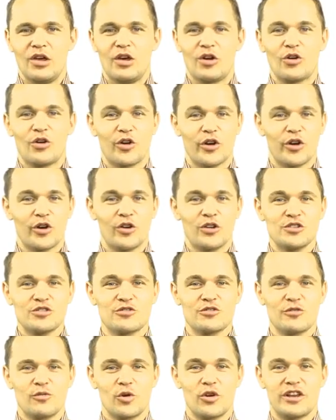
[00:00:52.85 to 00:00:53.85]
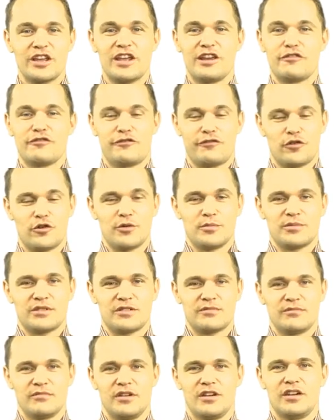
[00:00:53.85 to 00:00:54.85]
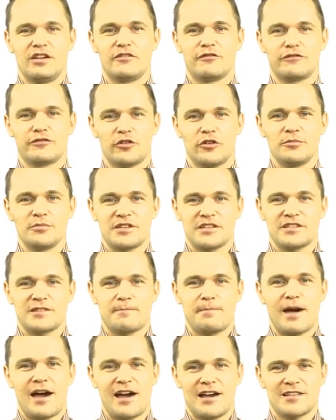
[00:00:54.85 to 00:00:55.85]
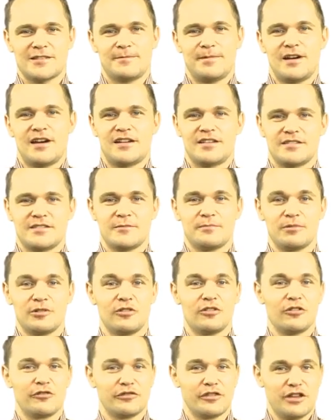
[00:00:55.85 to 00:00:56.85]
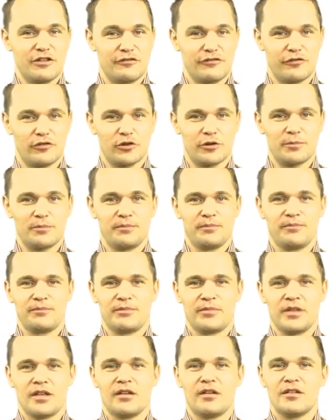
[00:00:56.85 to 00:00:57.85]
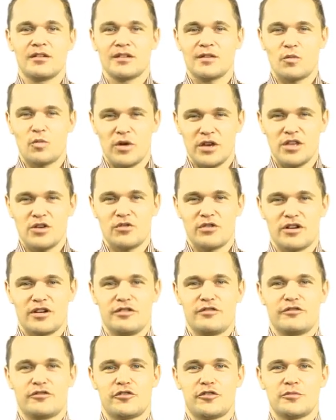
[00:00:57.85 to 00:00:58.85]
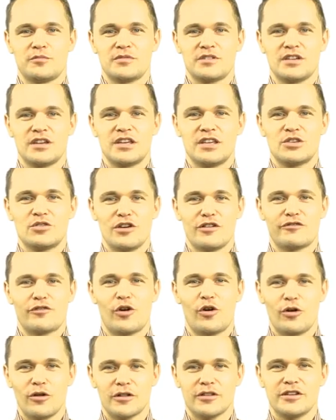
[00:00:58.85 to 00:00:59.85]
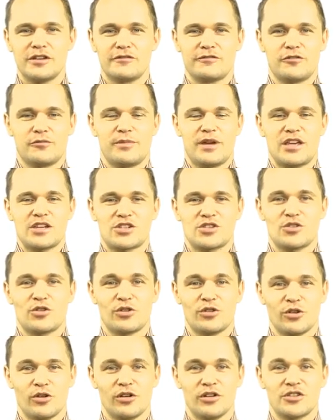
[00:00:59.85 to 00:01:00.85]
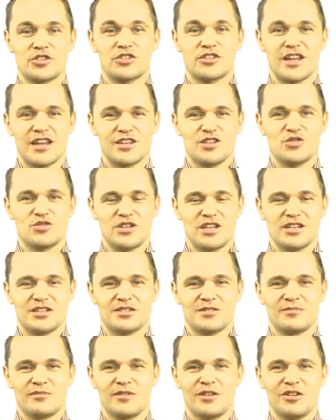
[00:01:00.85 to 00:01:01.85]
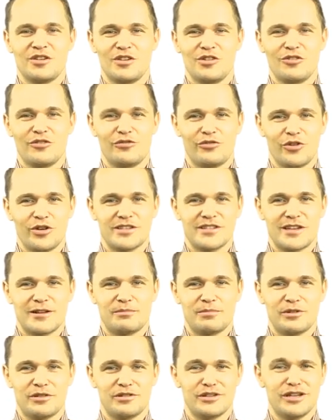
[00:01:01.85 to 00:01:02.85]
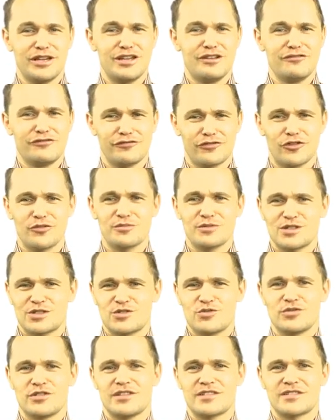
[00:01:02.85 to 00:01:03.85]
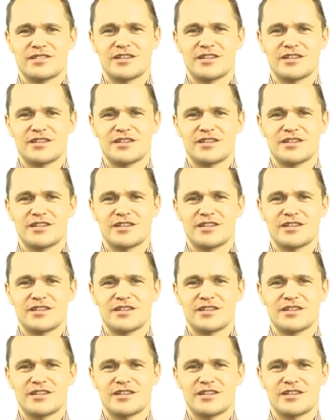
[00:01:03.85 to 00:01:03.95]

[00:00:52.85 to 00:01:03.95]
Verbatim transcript: Going on to the word informed. Informed is the past participle of inform. When you are informed, you have all the information or knowledge that you need. For example, informed students